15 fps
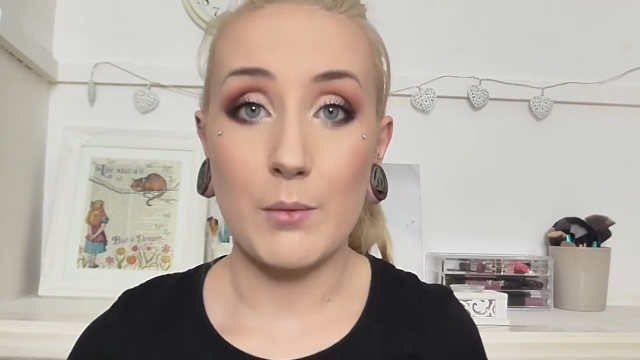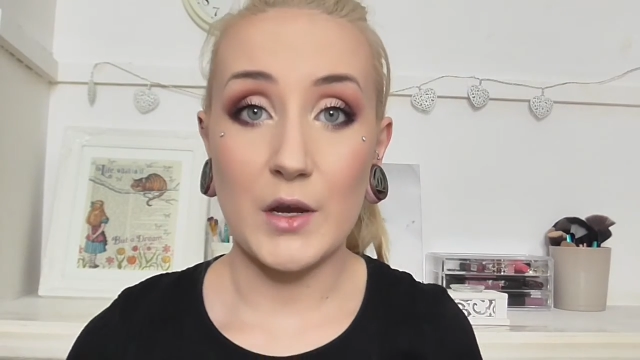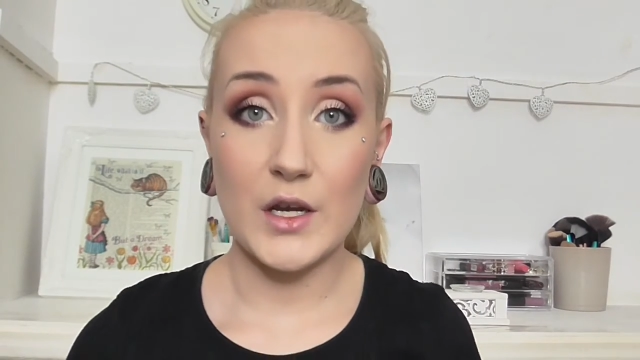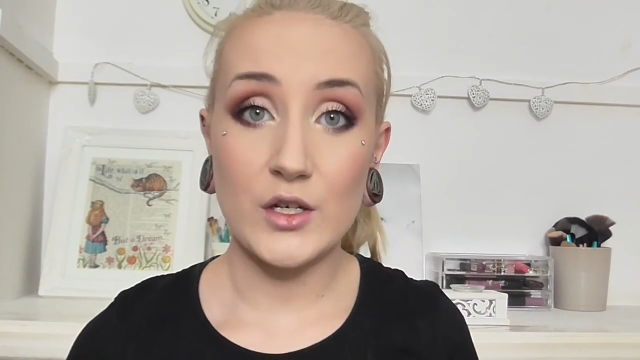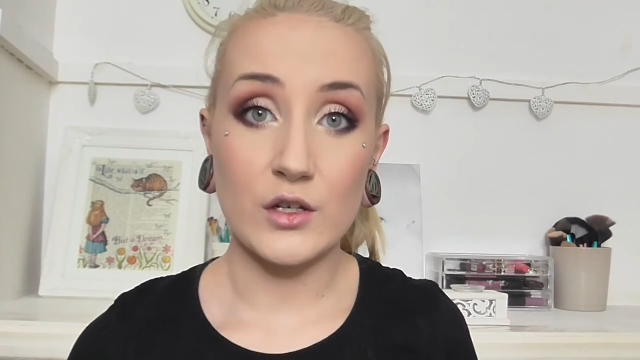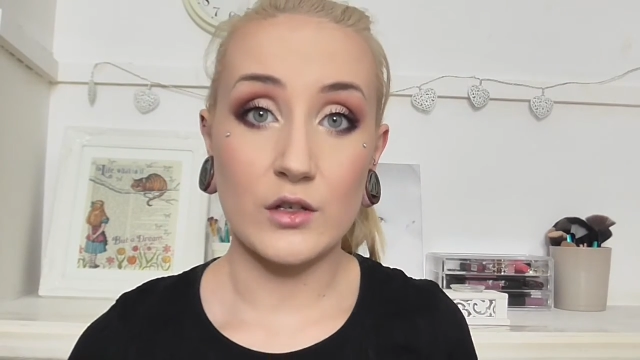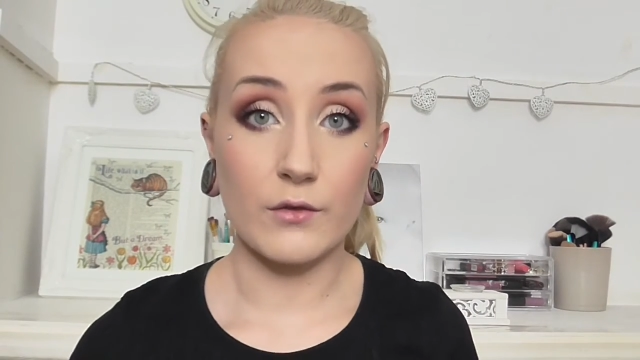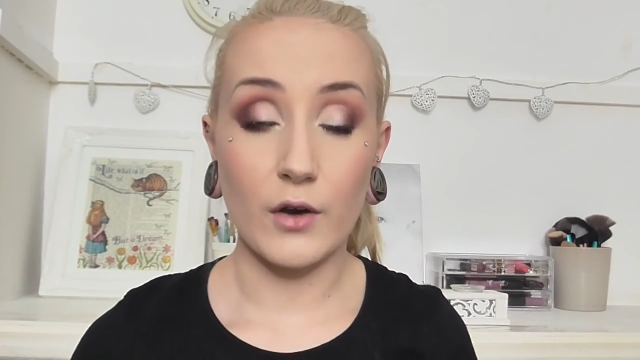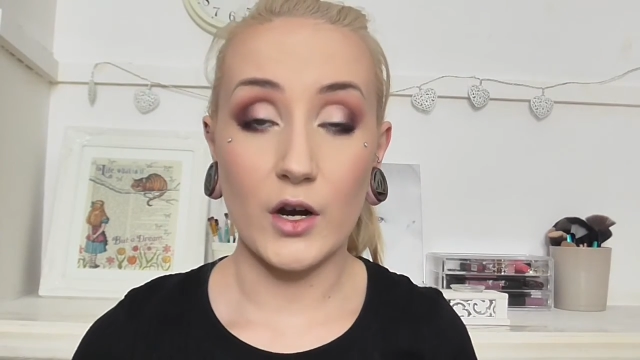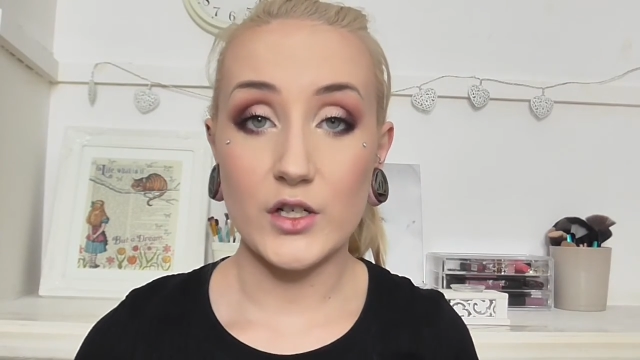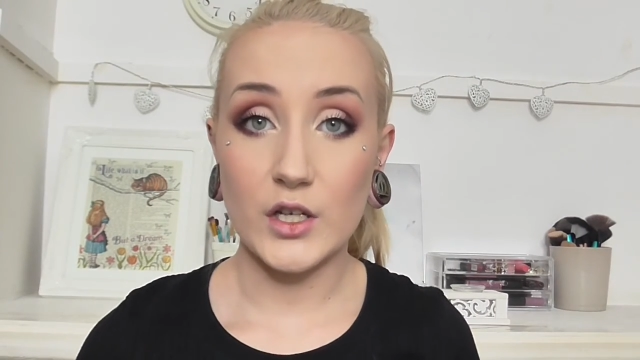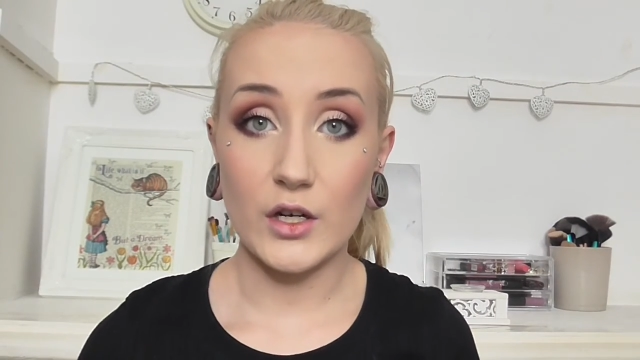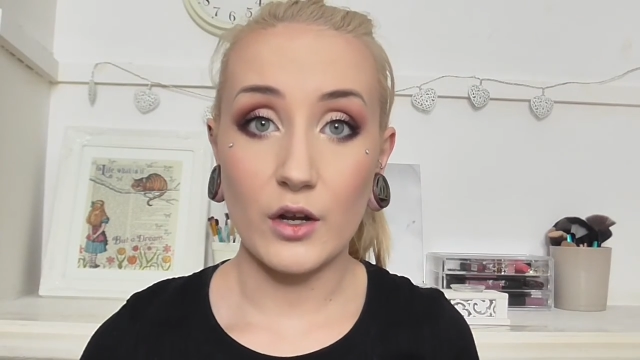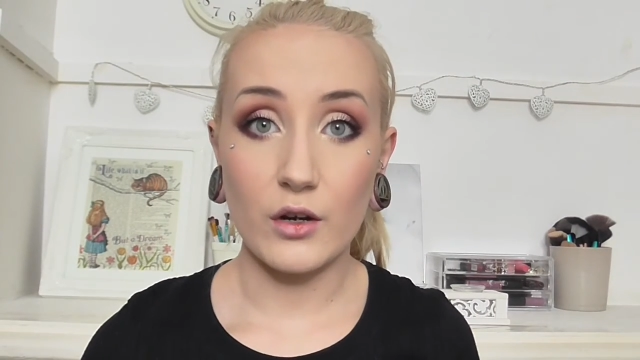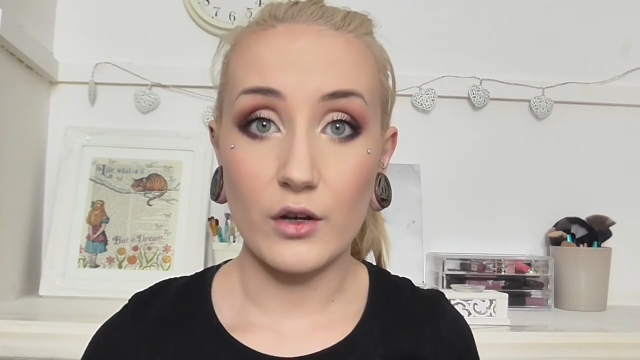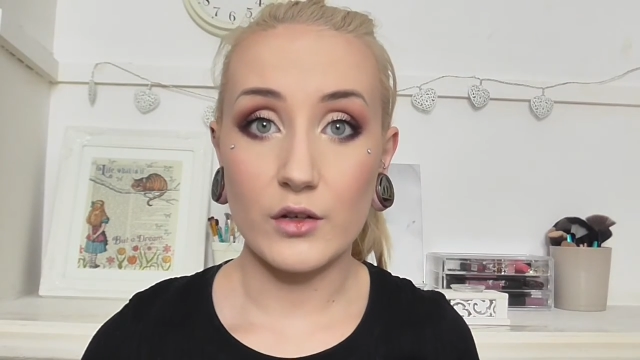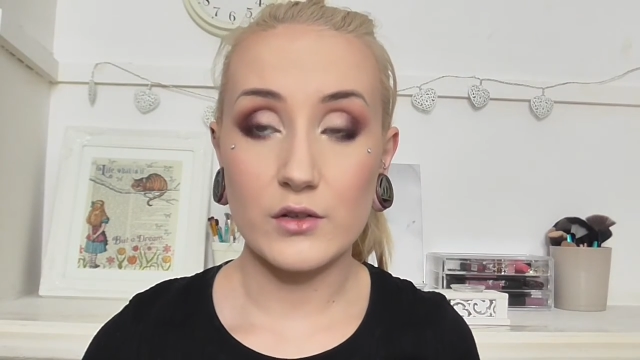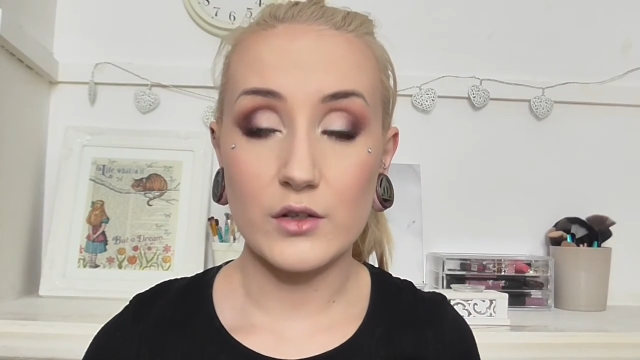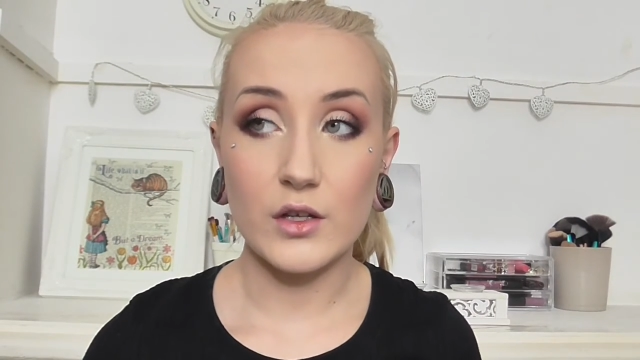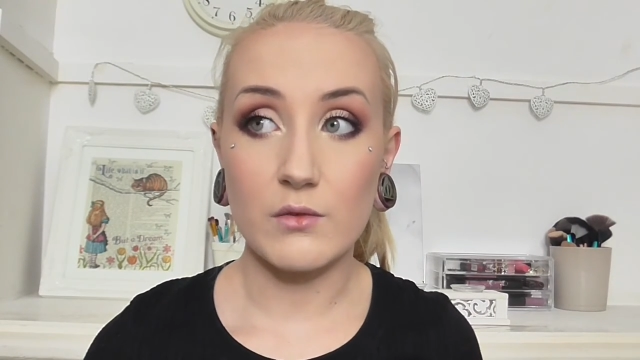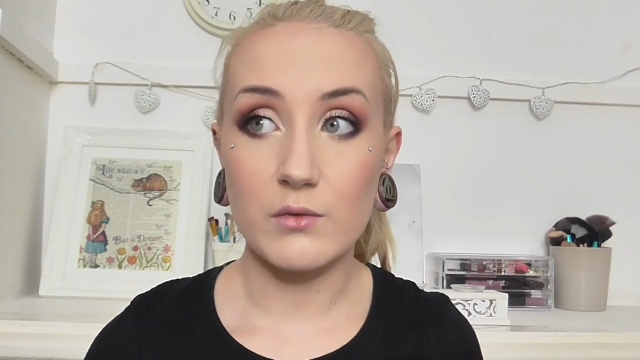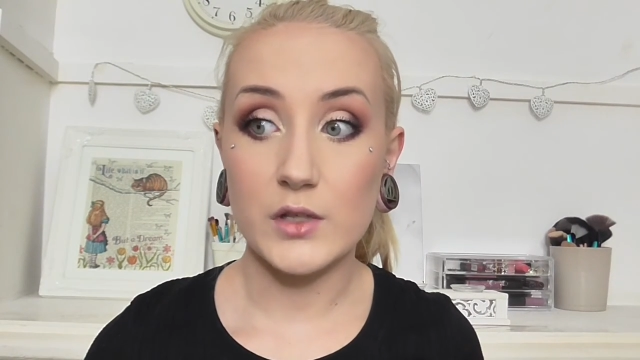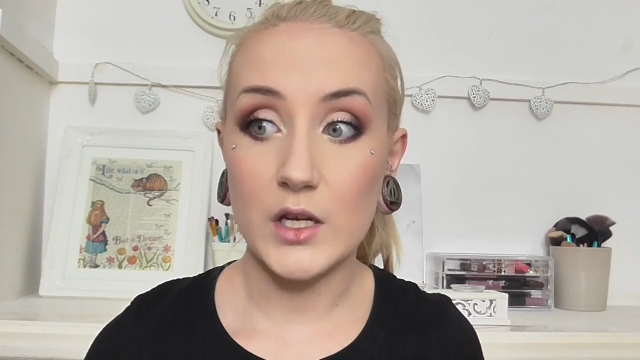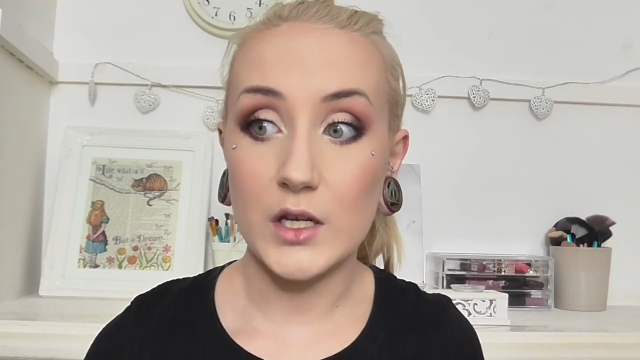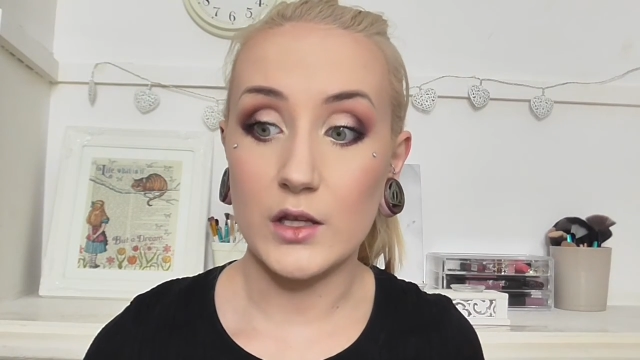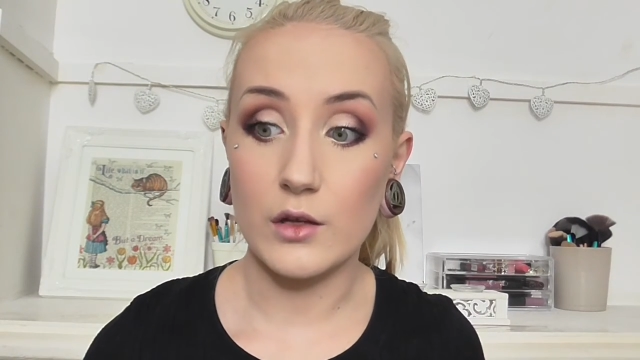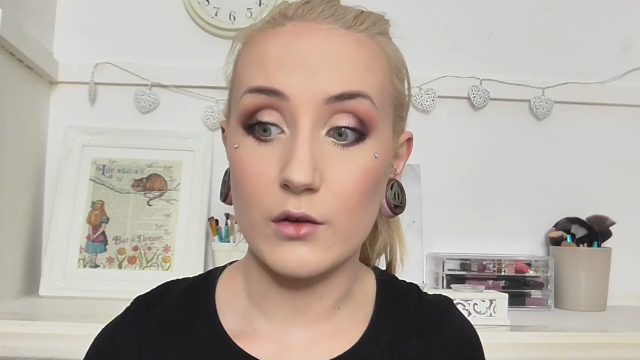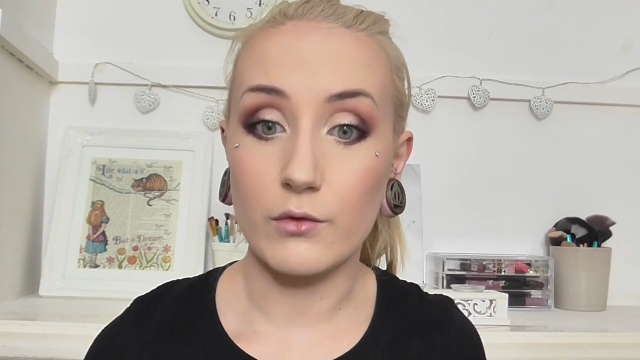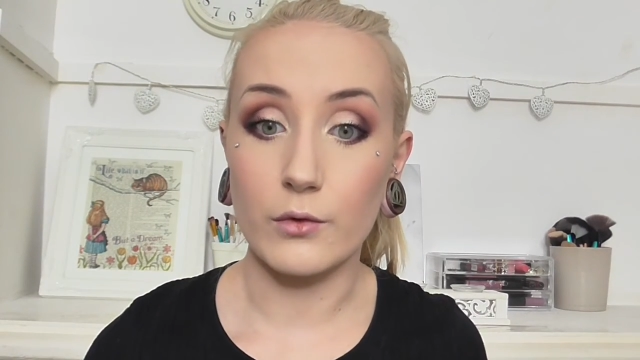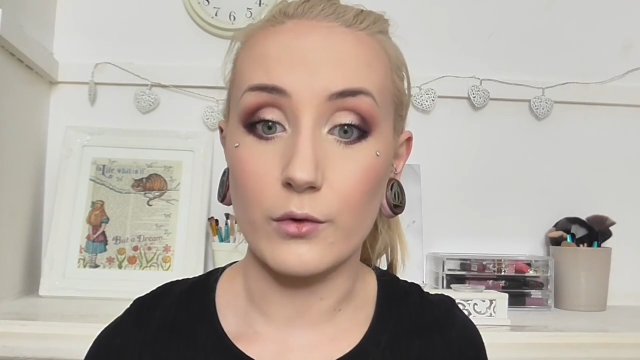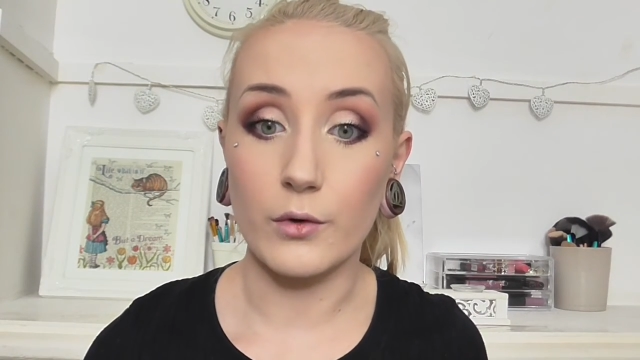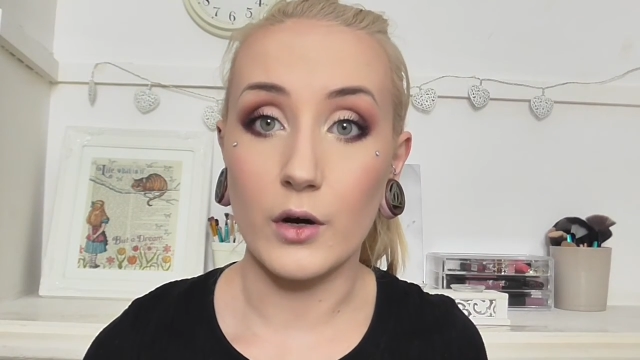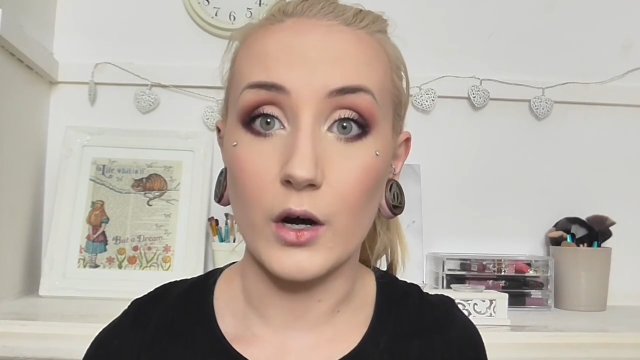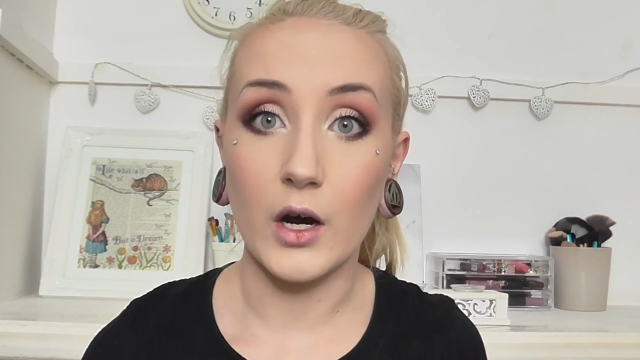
pictures of eyeshadow looks that you've seen that you thought